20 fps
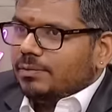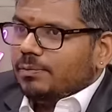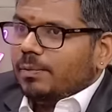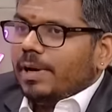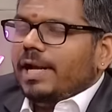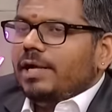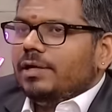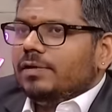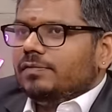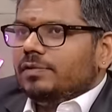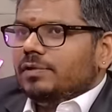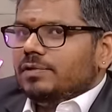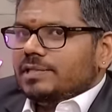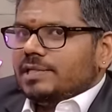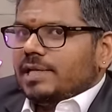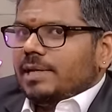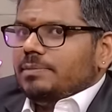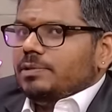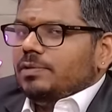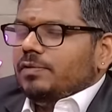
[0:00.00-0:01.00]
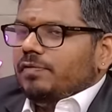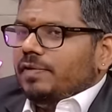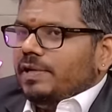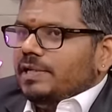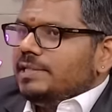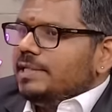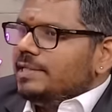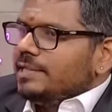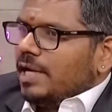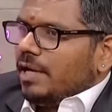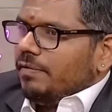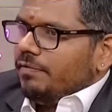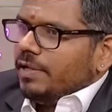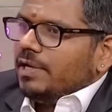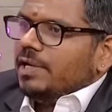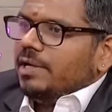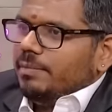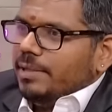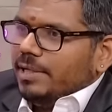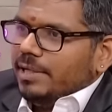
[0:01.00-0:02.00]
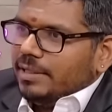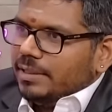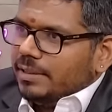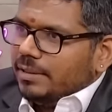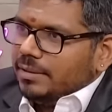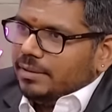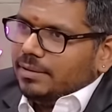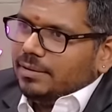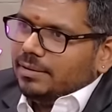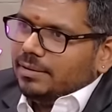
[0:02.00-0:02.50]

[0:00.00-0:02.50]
the white of those times who feels he's an African American.